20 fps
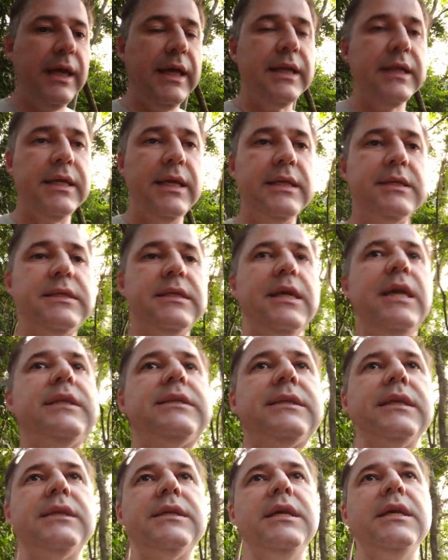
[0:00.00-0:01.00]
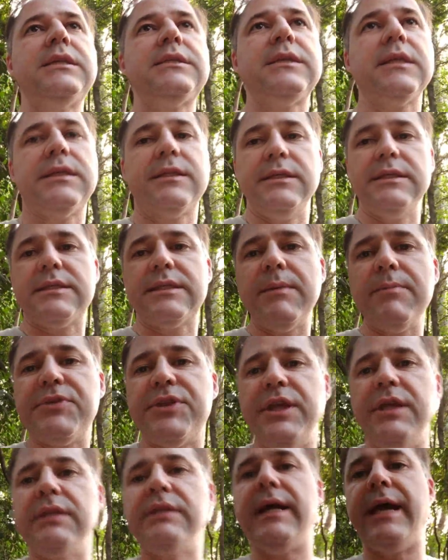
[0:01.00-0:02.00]
it's
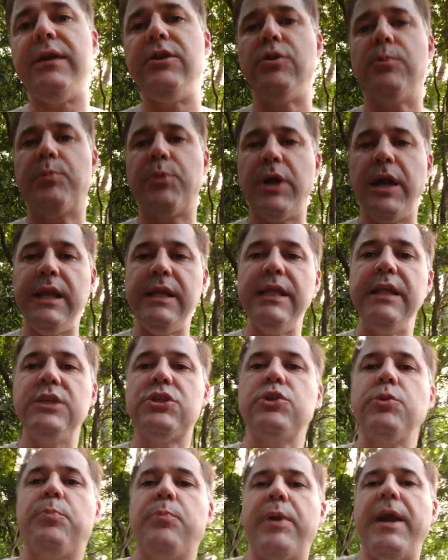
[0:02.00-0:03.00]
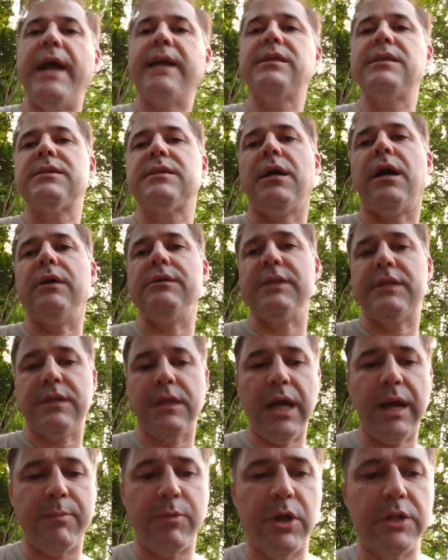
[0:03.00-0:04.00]
something that your brain needs to practice all the
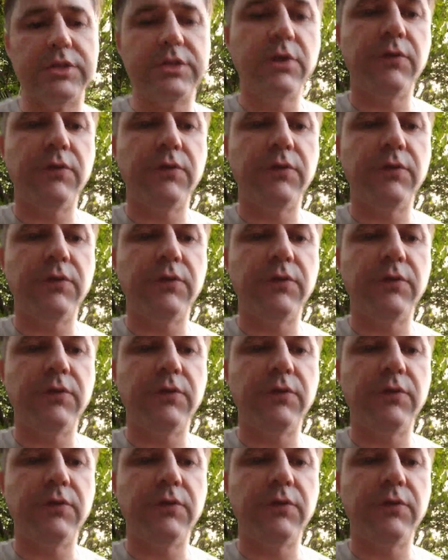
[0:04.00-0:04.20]
time, right?